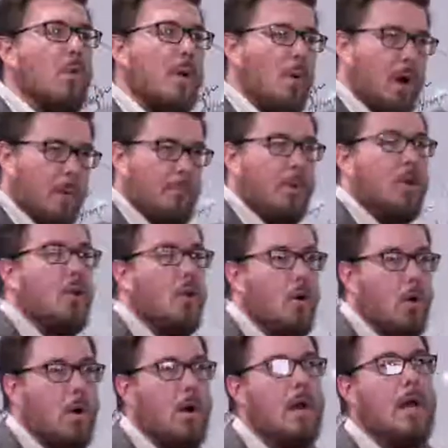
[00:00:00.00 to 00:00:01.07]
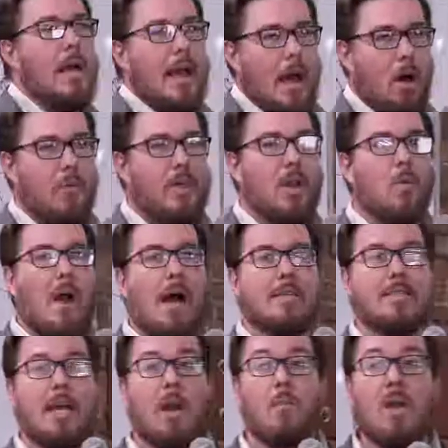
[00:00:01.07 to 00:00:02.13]
We want a pure, healthy
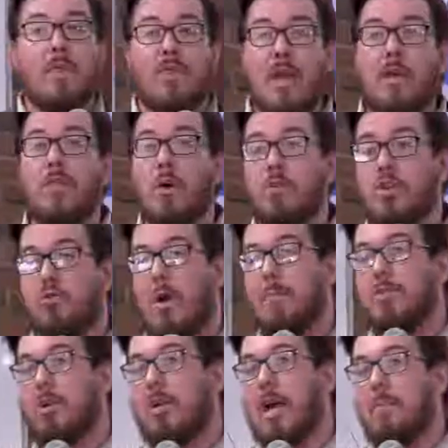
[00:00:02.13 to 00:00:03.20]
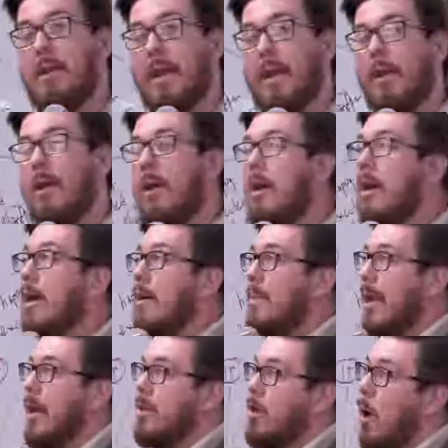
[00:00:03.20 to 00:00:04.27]
grassland. And we think those shrubs are coming in
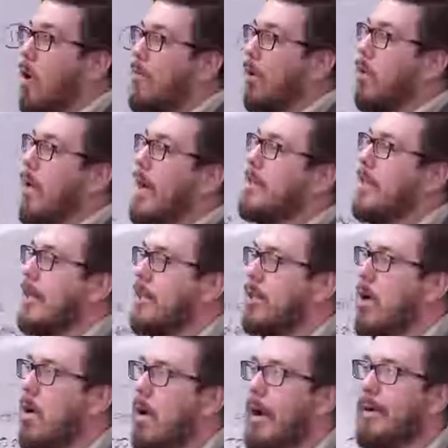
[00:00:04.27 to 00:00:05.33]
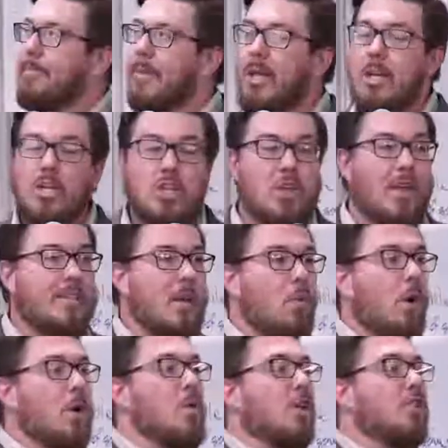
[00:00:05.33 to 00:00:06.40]
because overgrazing is occurring. So they said,
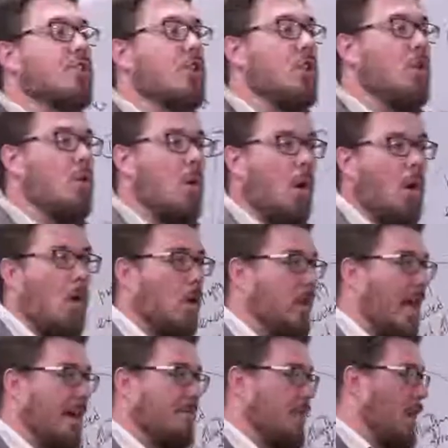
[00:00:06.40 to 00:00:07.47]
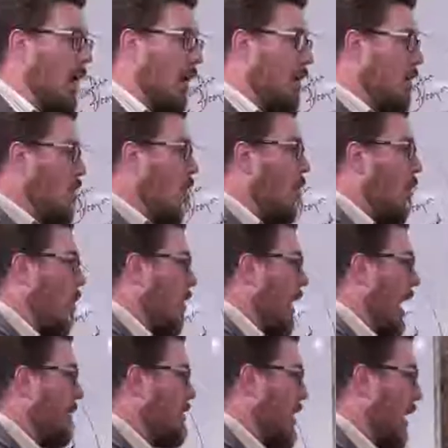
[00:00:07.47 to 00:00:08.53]
We're going to exclude all livestock. No more
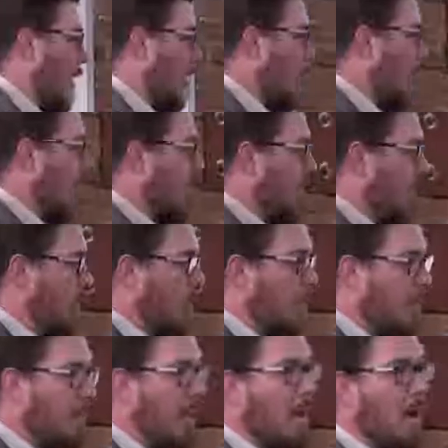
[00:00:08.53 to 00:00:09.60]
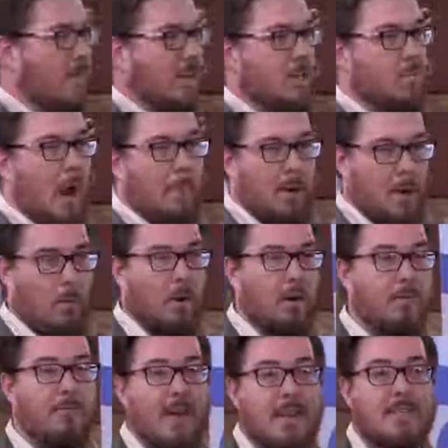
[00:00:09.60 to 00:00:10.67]
livestock are going to be on this property. We're
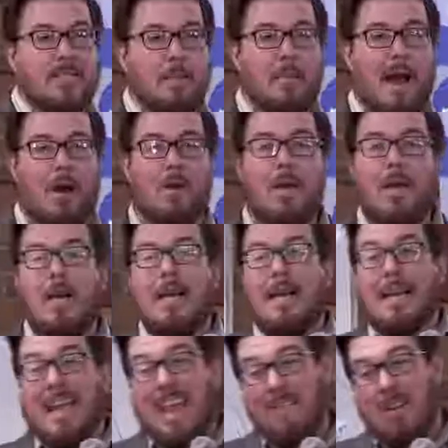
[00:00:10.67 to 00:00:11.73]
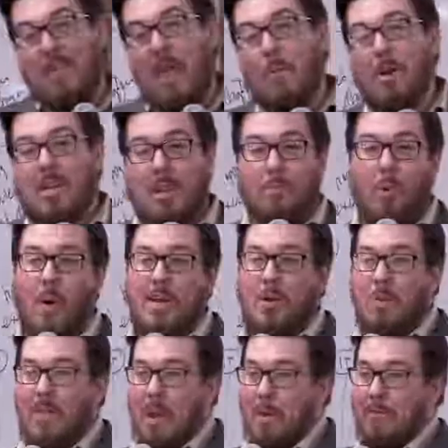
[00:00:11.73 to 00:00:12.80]
going to fence them out. Even they went to the point
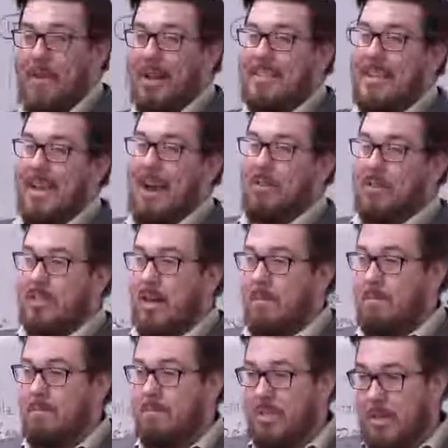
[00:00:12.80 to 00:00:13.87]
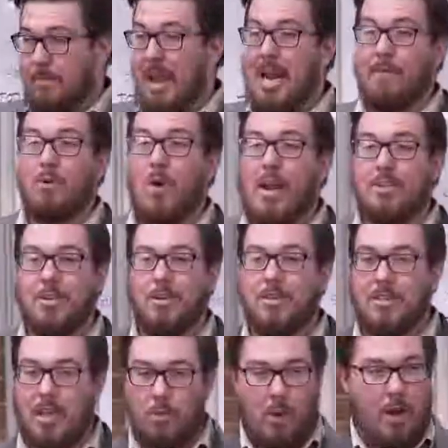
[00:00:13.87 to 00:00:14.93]
to where they were fencing out some, some native grazers,
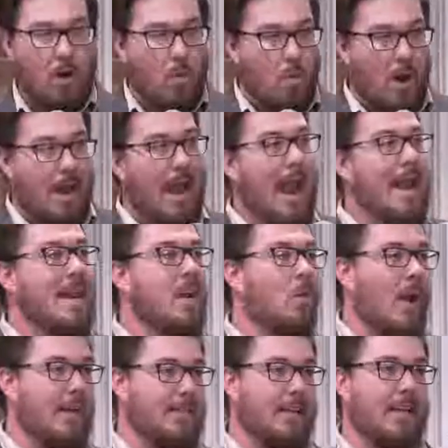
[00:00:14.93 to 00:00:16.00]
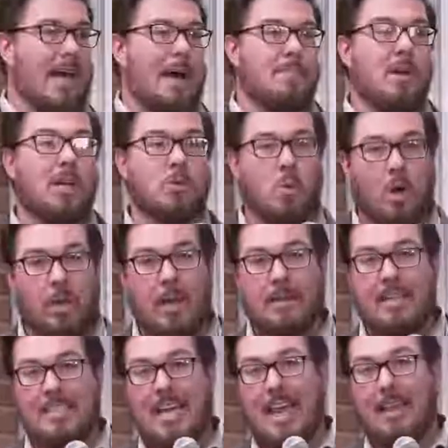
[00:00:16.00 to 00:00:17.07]
said, We don't want any grazing to happen because we're going to
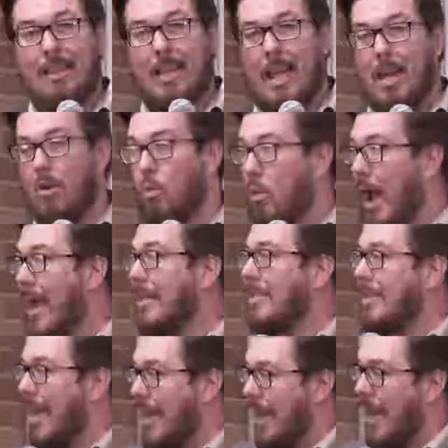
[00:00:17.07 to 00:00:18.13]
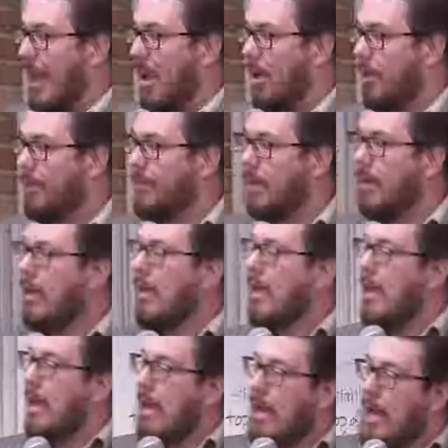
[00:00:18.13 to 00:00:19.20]
let this land rest and heal.
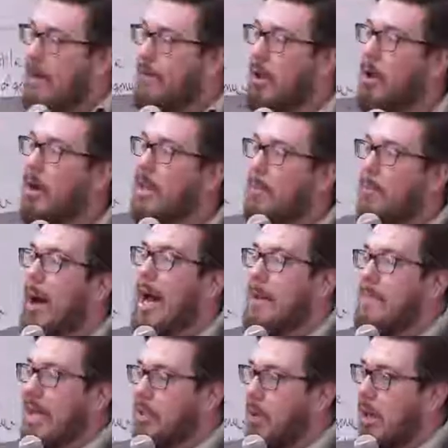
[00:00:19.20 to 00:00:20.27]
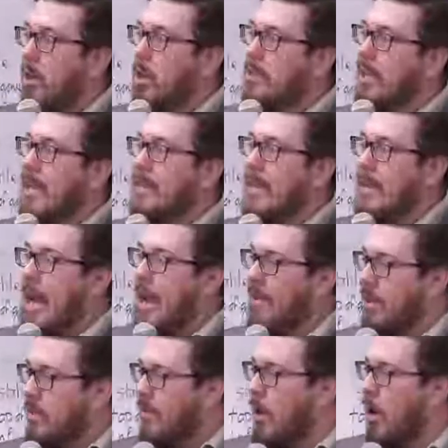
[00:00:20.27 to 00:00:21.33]
If you look at the bottom, that's what it looks like today.
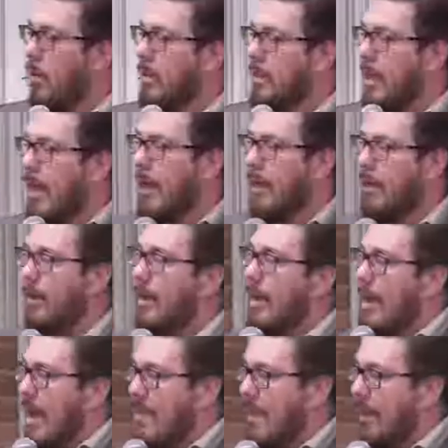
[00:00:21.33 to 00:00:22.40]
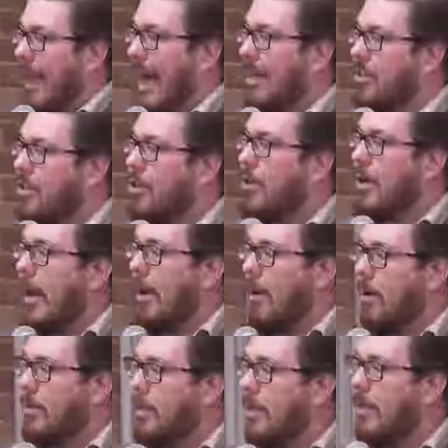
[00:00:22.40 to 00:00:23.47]
This photo was taken in the last two
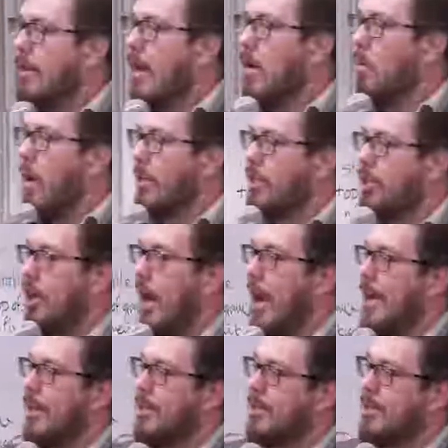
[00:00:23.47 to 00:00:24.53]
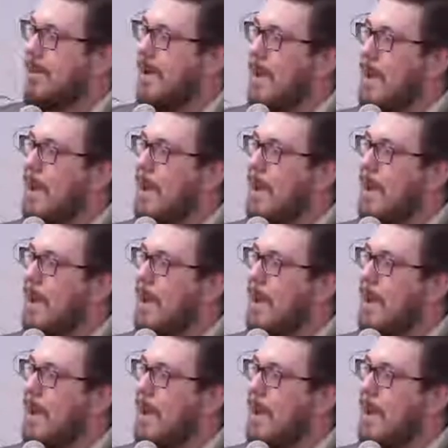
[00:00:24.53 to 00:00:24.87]
years. And what's changed?